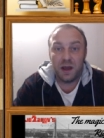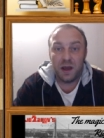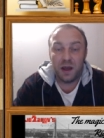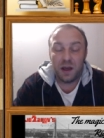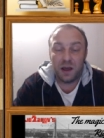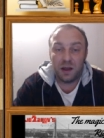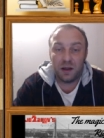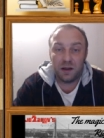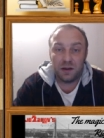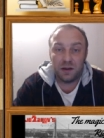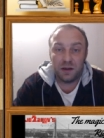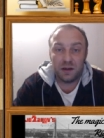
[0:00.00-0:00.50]

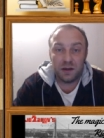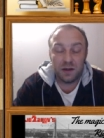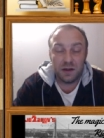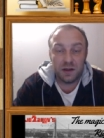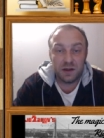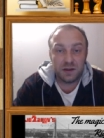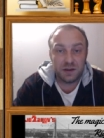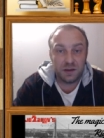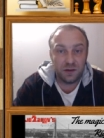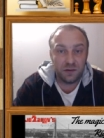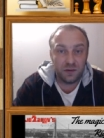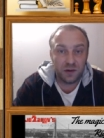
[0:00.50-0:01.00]
and in
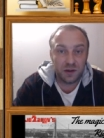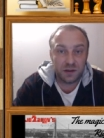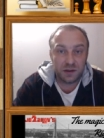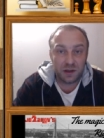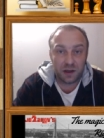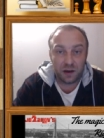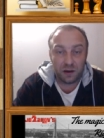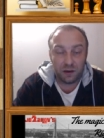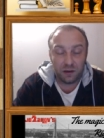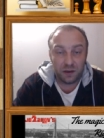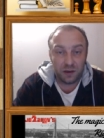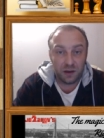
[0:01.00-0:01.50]
this series
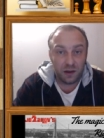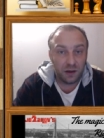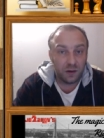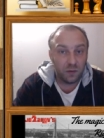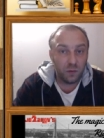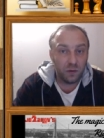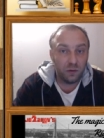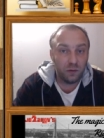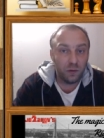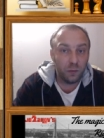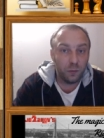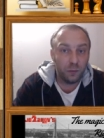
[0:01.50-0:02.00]
I think
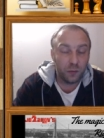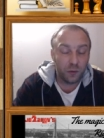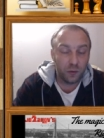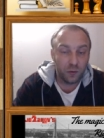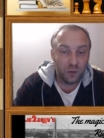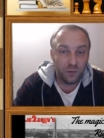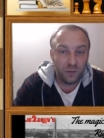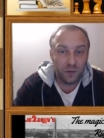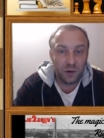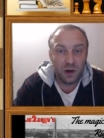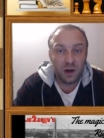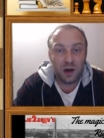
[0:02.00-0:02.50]
we'll
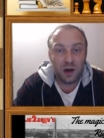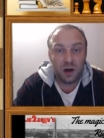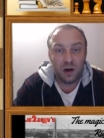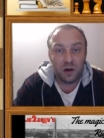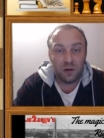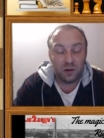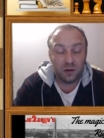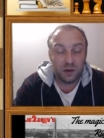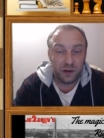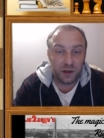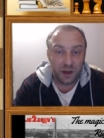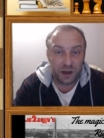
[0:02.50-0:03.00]
improve
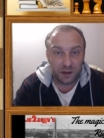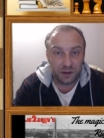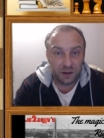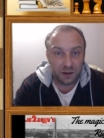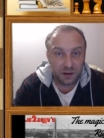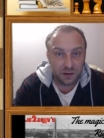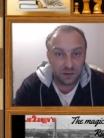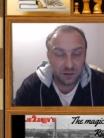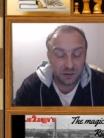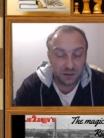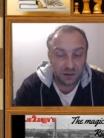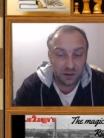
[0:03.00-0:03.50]
our
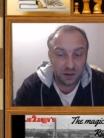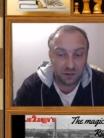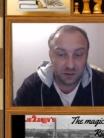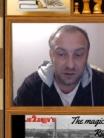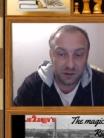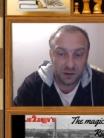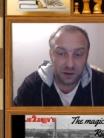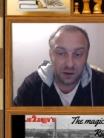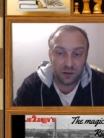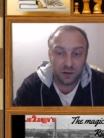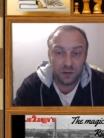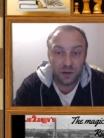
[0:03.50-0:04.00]
tactical
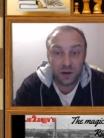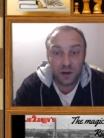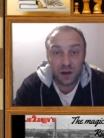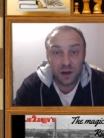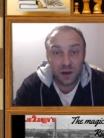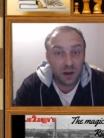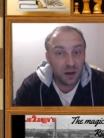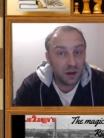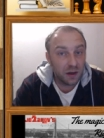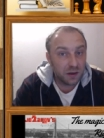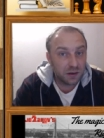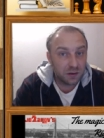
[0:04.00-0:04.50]
skills here
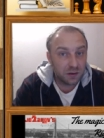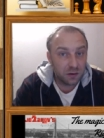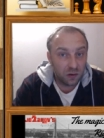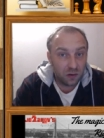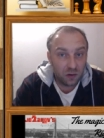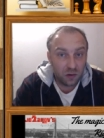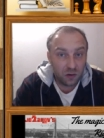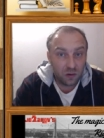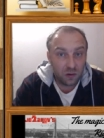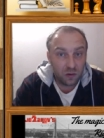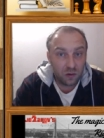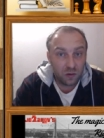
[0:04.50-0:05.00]

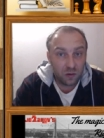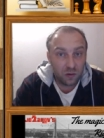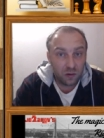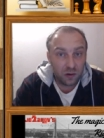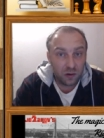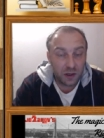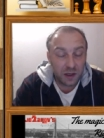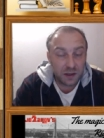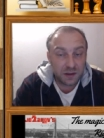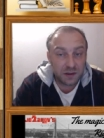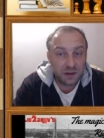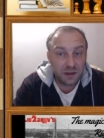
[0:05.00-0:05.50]
so
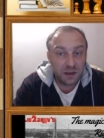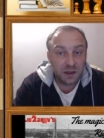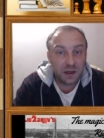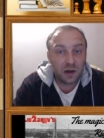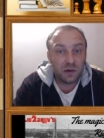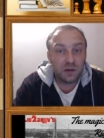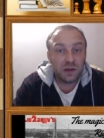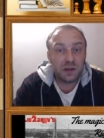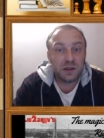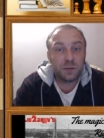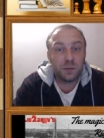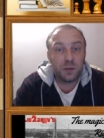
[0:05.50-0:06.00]
let's see
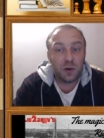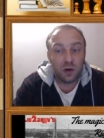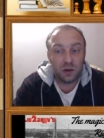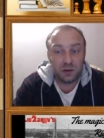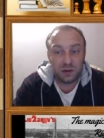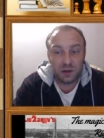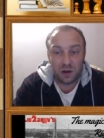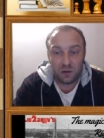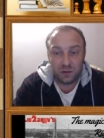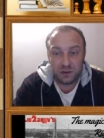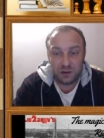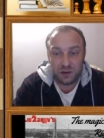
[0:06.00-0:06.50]
now this
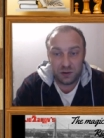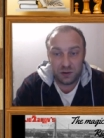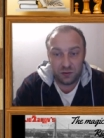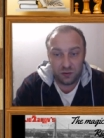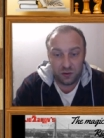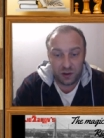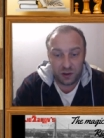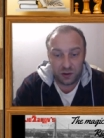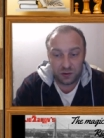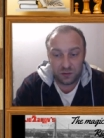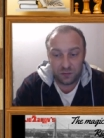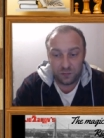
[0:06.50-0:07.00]
blocked out
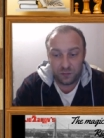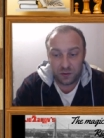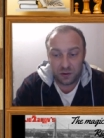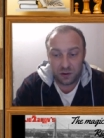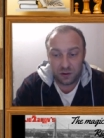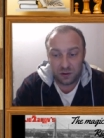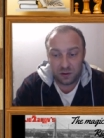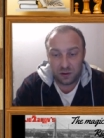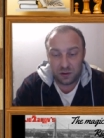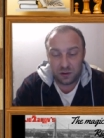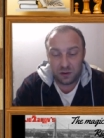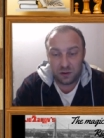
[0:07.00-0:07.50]
situation
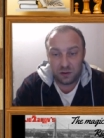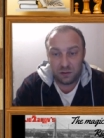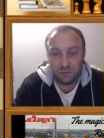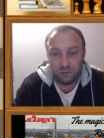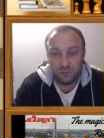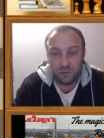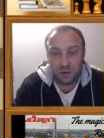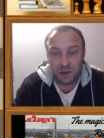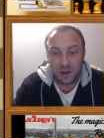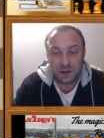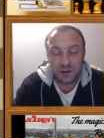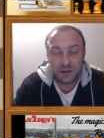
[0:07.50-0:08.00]

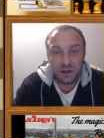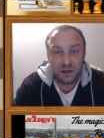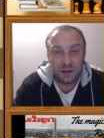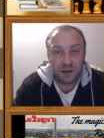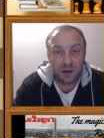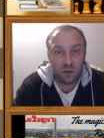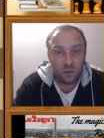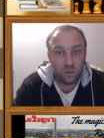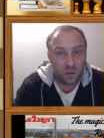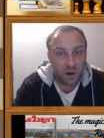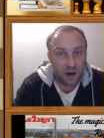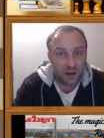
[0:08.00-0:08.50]
let's see
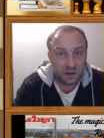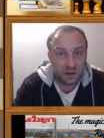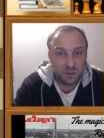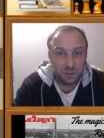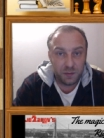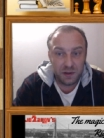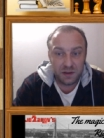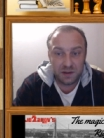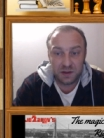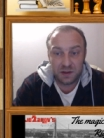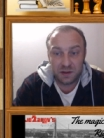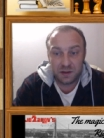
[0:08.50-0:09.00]
now white's
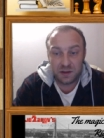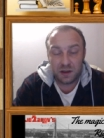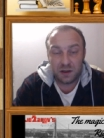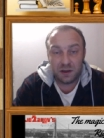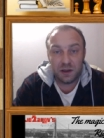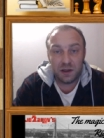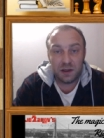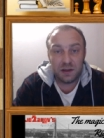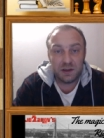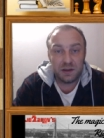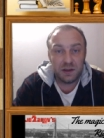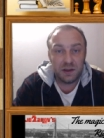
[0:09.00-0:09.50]
pieces and
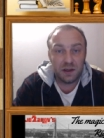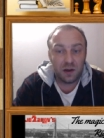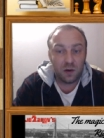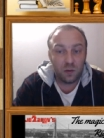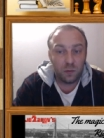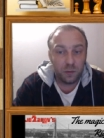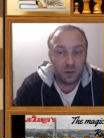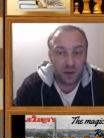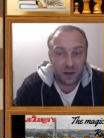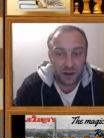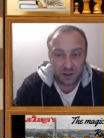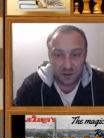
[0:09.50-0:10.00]
let's see now
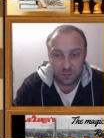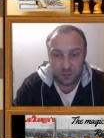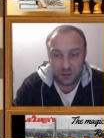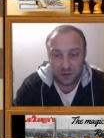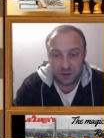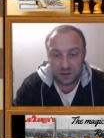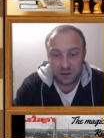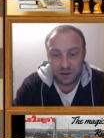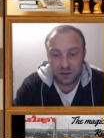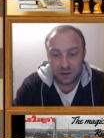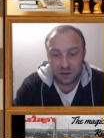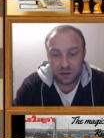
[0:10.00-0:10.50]
black's
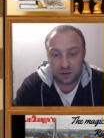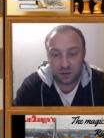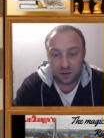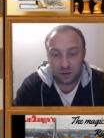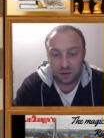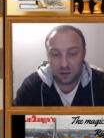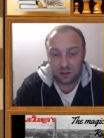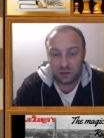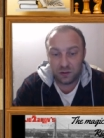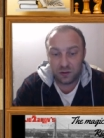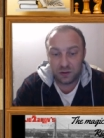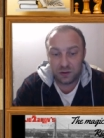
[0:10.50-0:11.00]
pieces
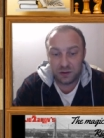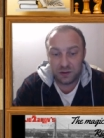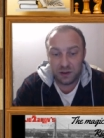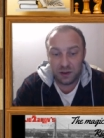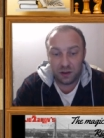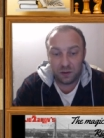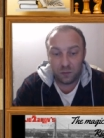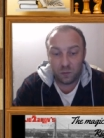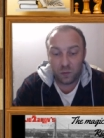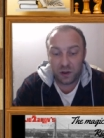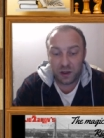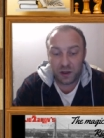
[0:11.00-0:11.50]
you
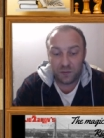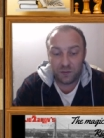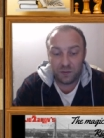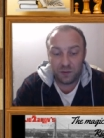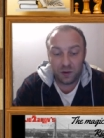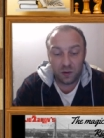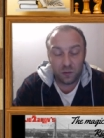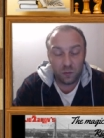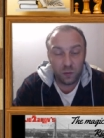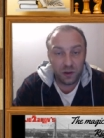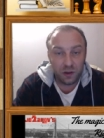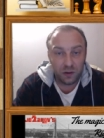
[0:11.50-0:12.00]
see we have a
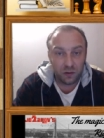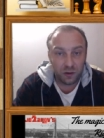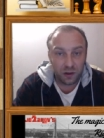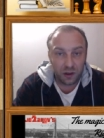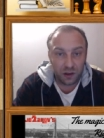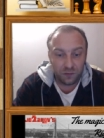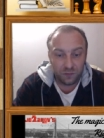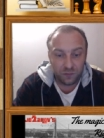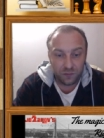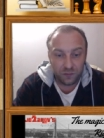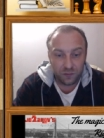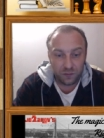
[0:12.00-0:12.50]
queen on
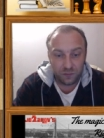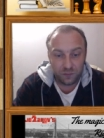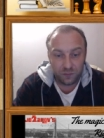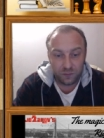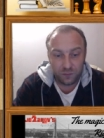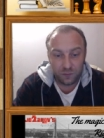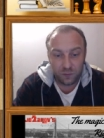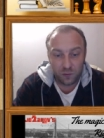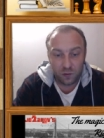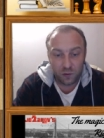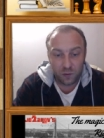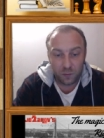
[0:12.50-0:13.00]

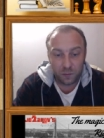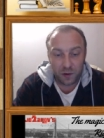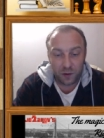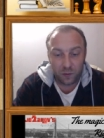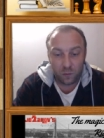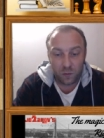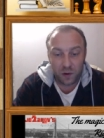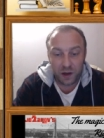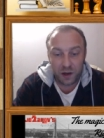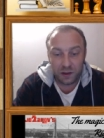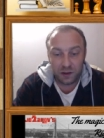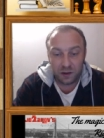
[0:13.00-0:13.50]
a4 by
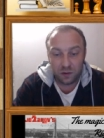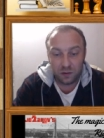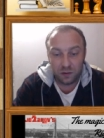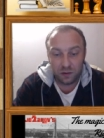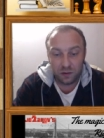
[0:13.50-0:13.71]
white